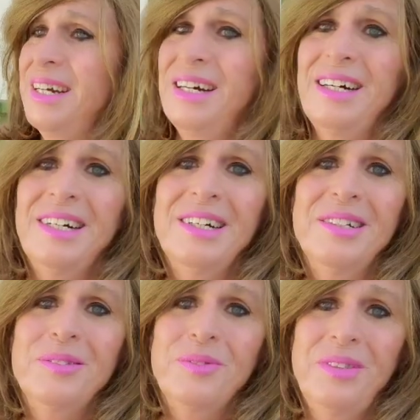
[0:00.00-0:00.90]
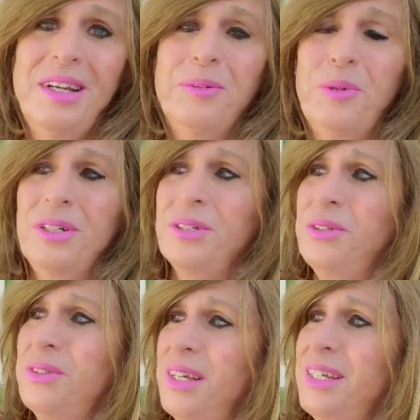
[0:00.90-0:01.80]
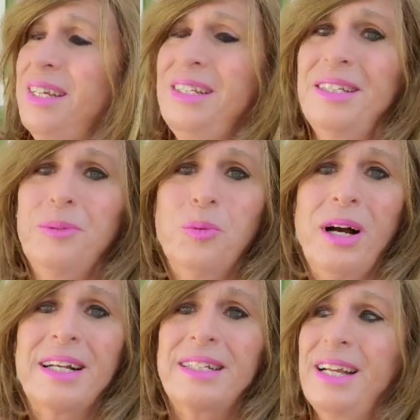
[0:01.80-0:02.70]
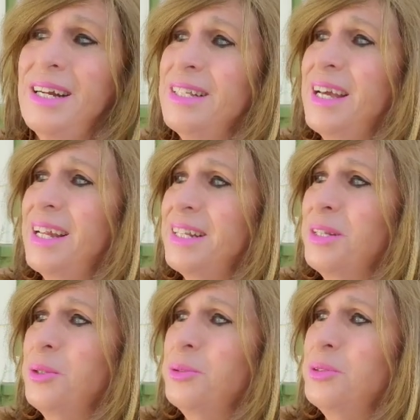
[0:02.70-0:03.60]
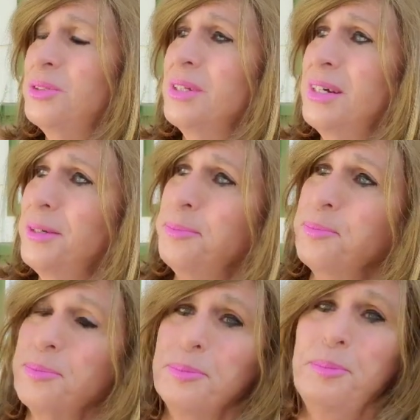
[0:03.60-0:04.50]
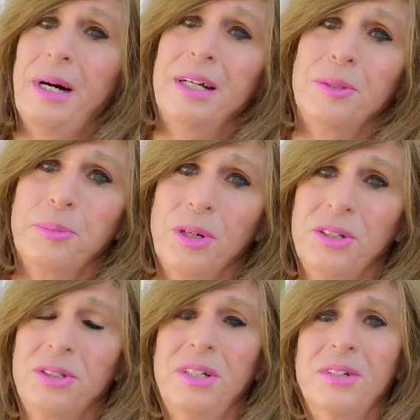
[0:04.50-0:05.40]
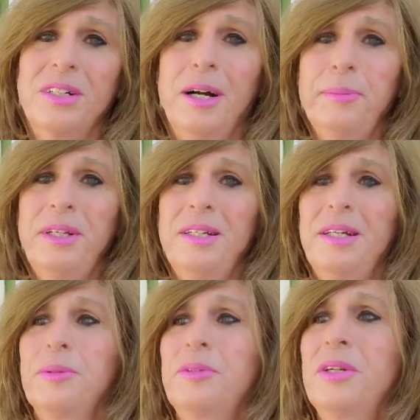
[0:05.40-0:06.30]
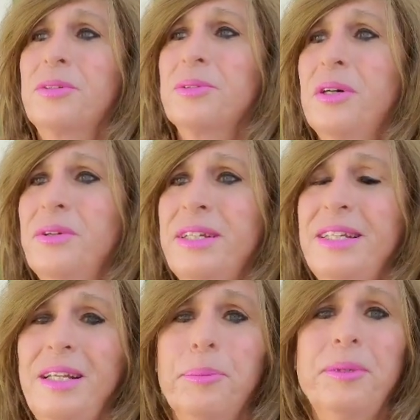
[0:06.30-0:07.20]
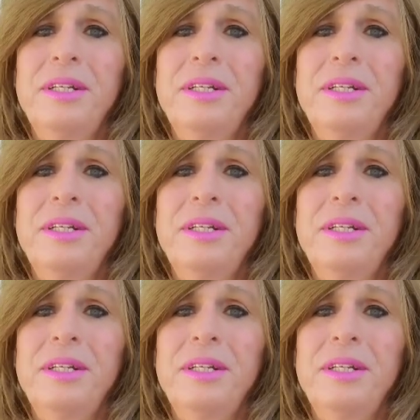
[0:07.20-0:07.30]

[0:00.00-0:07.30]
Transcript: Uh, now, one good thing he did whack the hell out of those uh, bottle brush, and they're coming in, they're they're growing, and they'll be